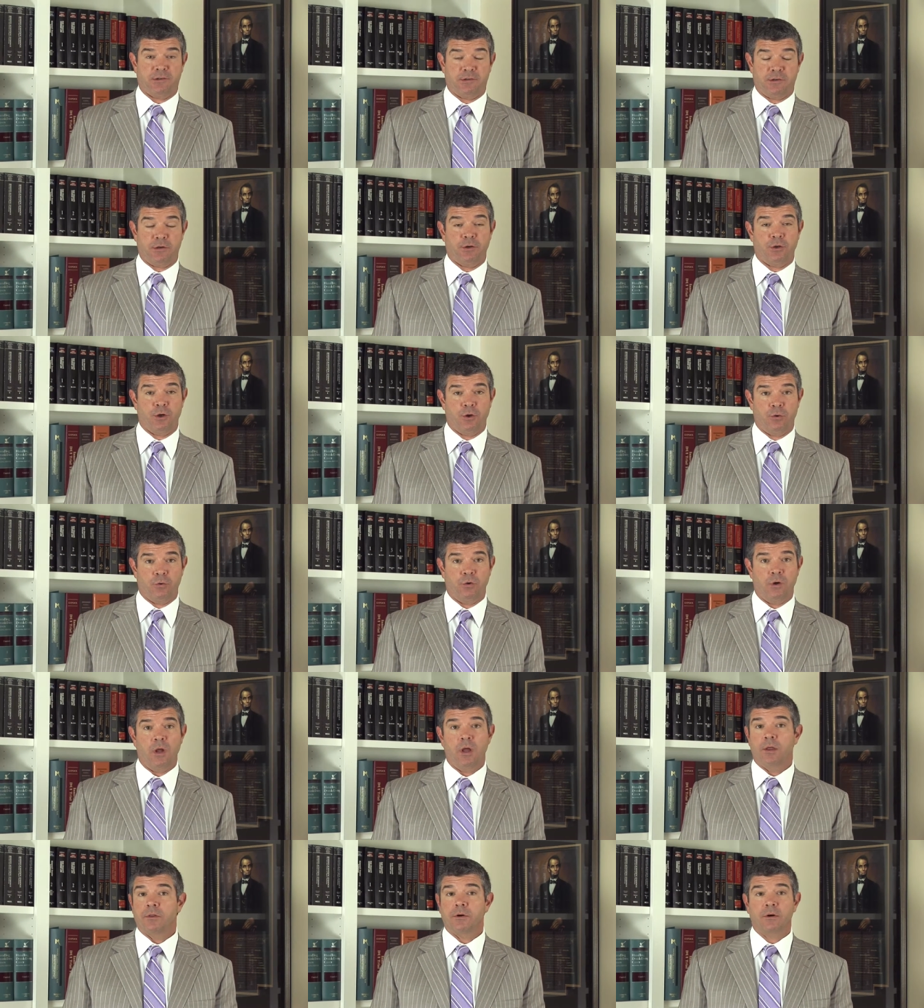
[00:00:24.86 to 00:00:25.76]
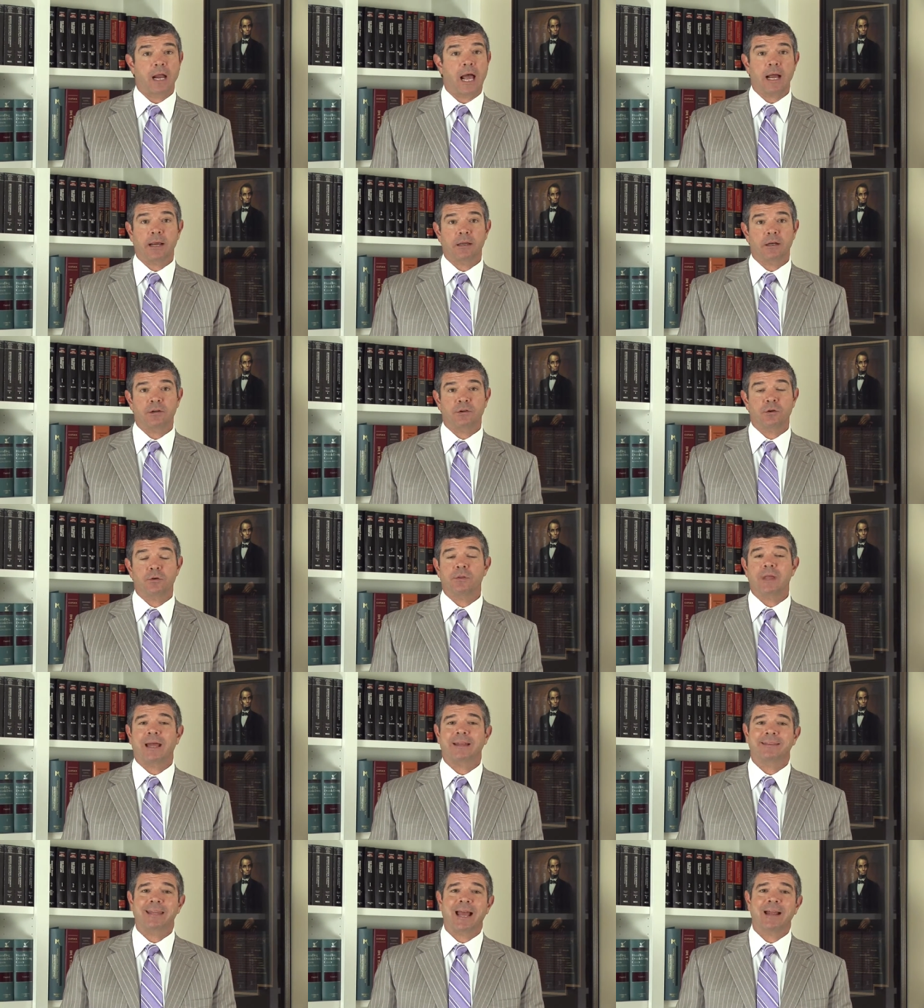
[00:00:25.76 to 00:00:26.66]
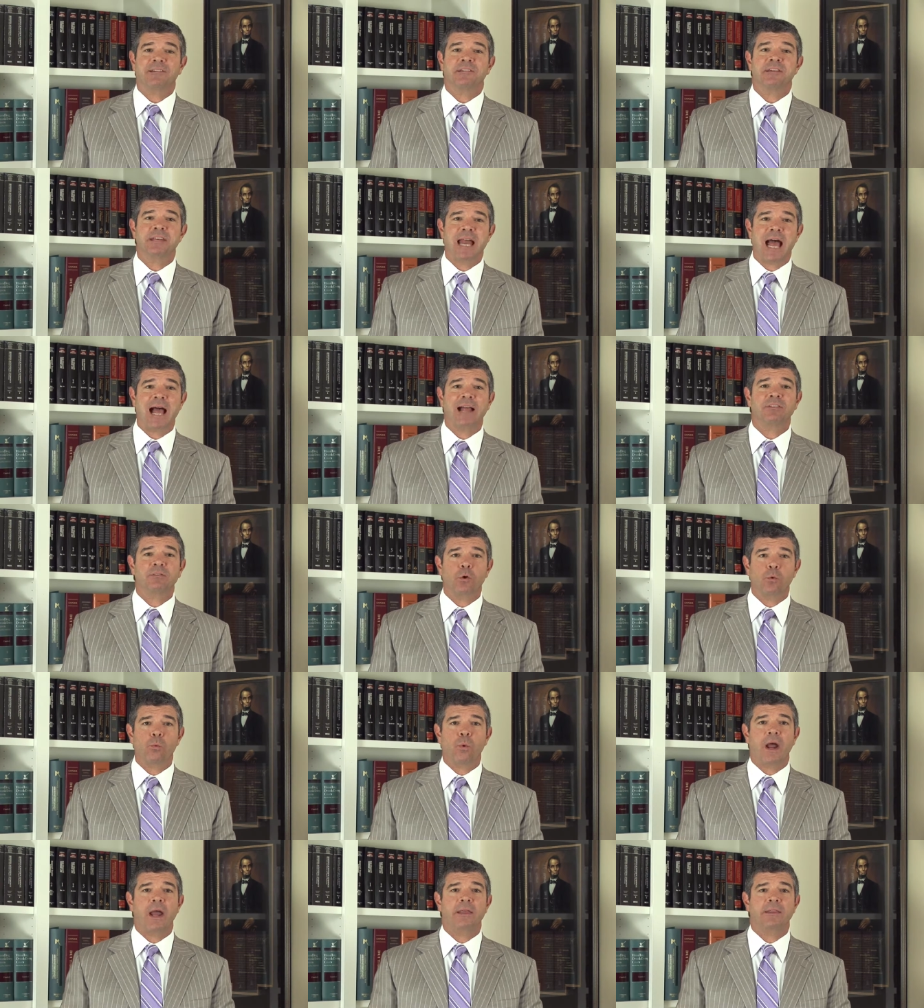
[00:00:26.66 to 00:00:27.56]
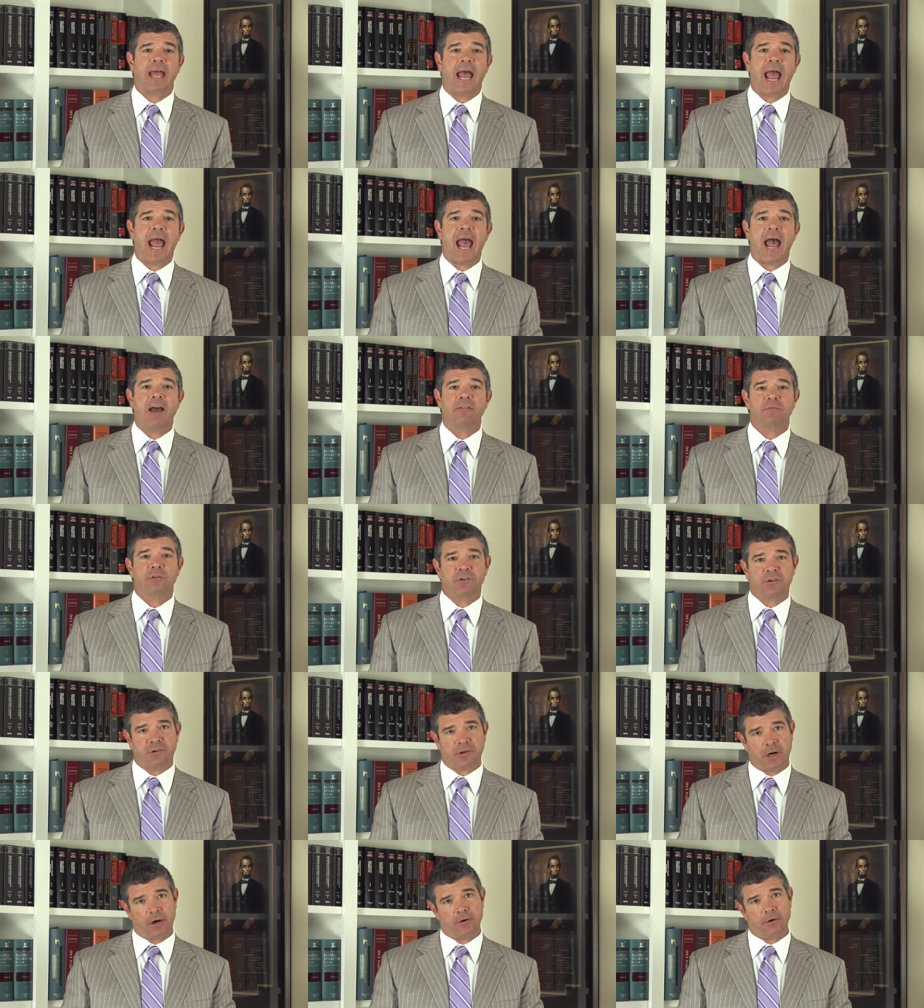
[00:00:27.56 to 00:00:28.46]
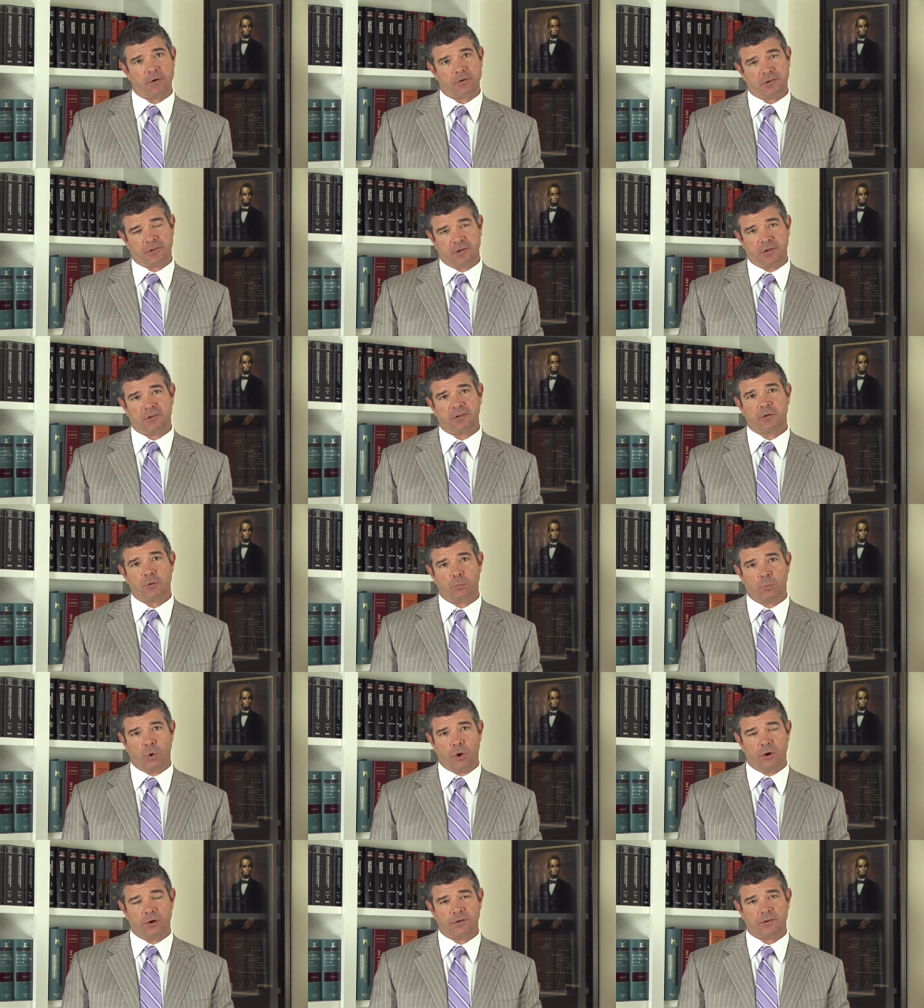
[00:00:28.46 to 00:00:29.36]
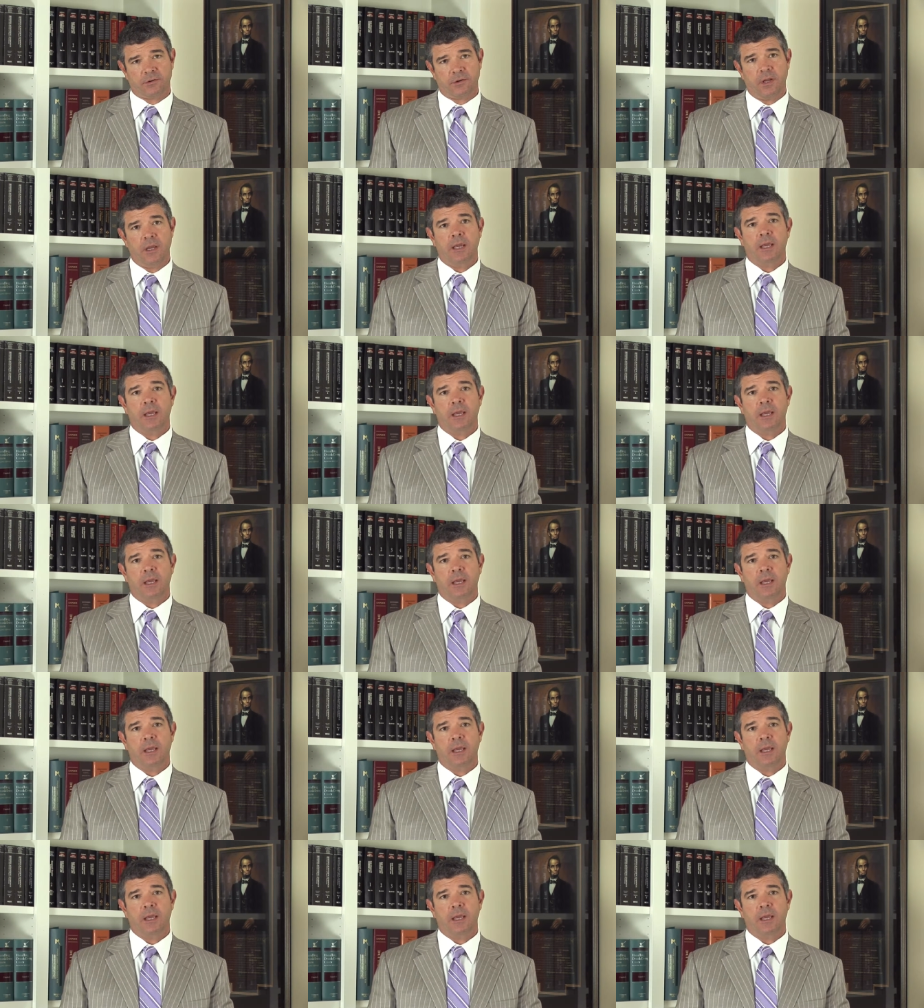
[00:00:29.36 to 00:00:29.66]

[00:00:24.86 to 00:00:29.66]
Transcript: to you. They're not going to do that. That's not the way the adversarial system works